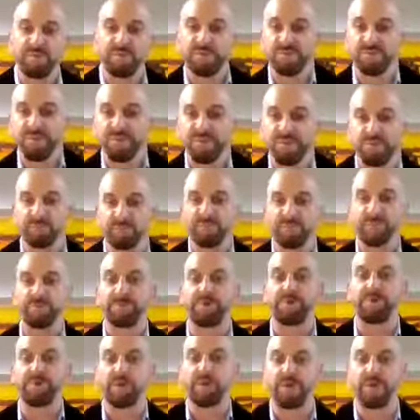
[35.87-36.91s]
been showing
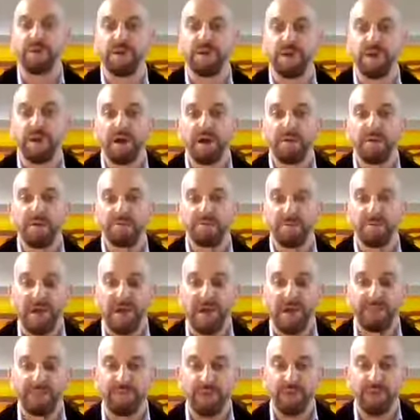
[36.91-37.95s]
people of the
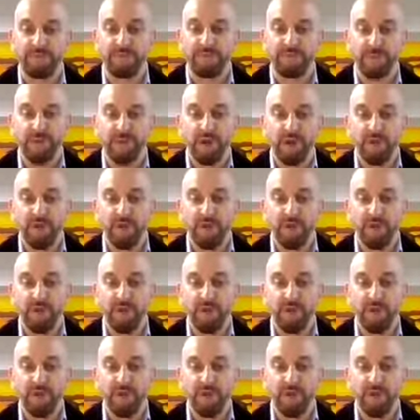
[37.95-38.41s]
platform,